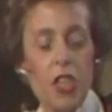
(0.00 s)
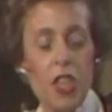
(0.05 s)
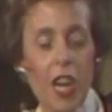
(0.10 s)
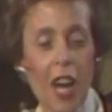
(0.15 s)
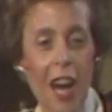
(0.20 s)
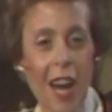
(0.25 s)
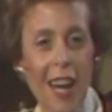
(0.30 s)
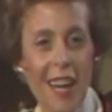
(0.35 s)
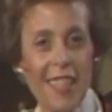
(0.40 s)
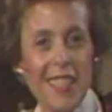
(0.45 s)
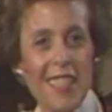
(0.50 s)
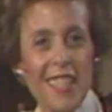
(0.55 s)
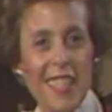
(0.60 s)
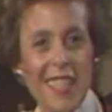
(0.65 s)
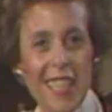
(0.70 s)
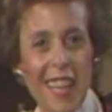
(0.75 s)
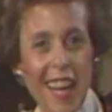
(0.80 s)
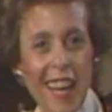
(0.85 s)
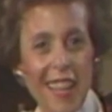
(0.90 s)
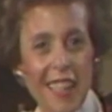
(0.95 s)
Jehan
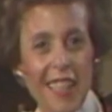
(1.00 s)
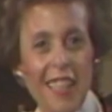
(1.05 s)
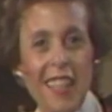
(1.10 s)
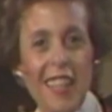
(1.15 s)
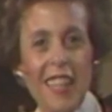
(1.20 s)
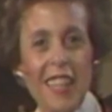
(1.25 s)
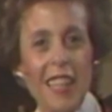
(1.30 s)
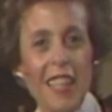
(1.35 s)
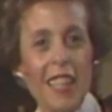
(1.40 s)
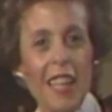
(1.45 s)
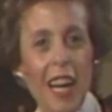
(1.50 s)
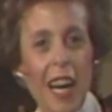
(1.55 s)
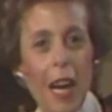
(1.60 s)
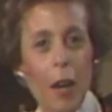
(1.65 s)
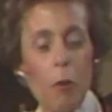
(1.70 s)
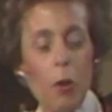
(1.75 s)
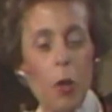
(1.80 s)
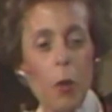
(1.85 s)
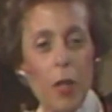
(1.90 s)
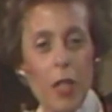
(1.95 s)
Sadat in
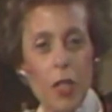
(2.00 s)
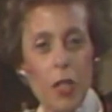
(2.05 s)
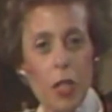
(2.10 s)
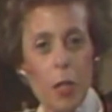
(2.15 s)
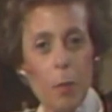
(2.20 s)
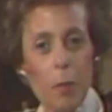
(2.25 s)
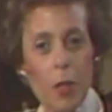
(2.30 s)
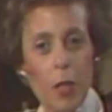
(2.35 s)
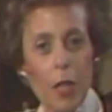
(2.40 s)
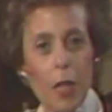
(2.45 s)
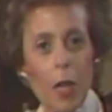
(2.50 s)
Cairo, Egypt.